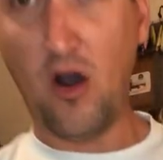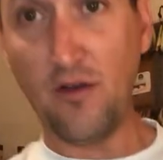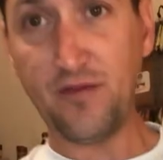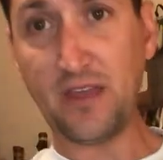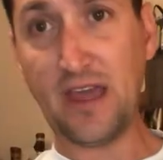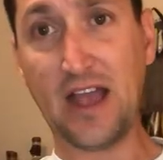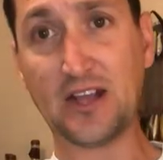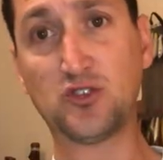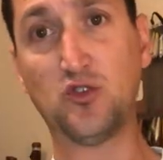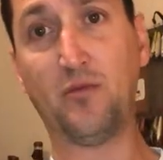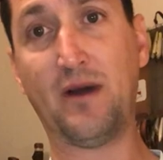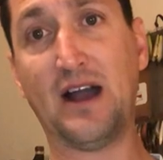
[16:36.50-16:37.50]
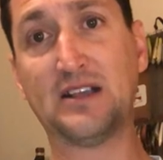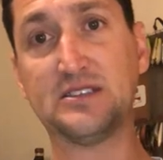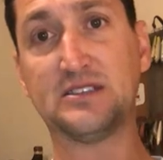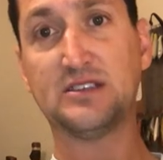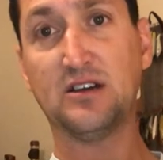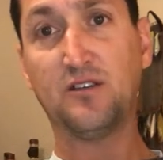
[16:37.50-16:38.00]
off the actual
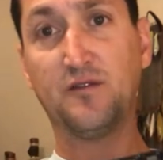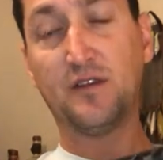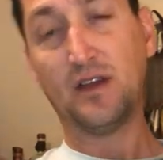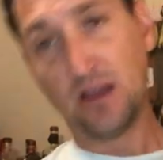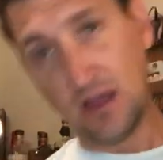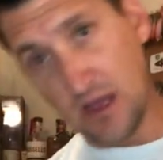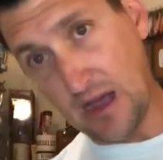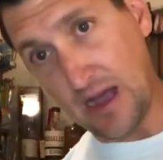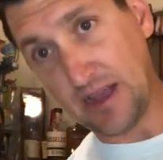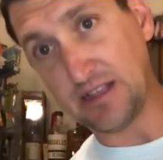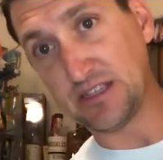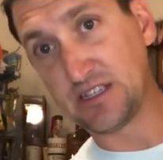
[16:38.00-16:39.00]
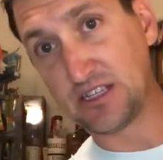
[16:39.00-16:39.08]
box itself. I can